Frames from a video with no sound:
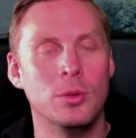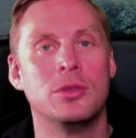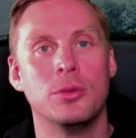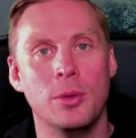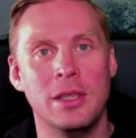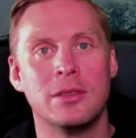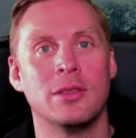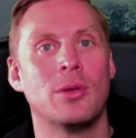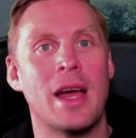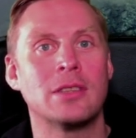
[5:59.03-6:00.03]
reason
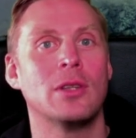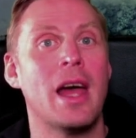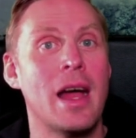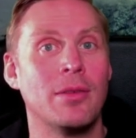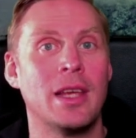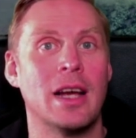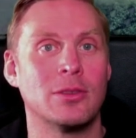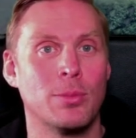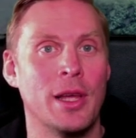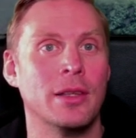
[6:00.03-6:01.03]
to actually have
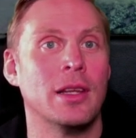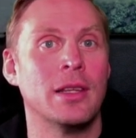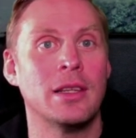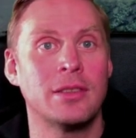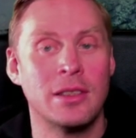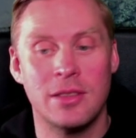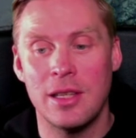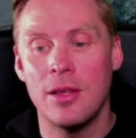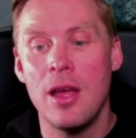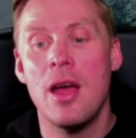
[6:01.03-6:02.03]
cast plane. And as I
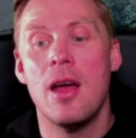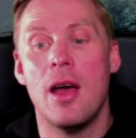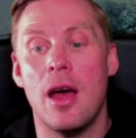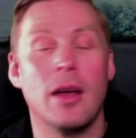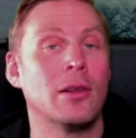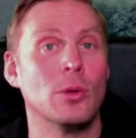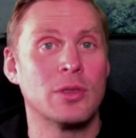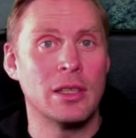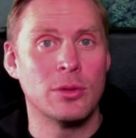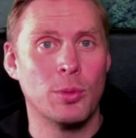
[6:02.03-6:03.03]
said, close
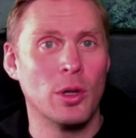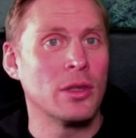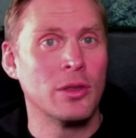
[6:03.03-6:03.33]
air support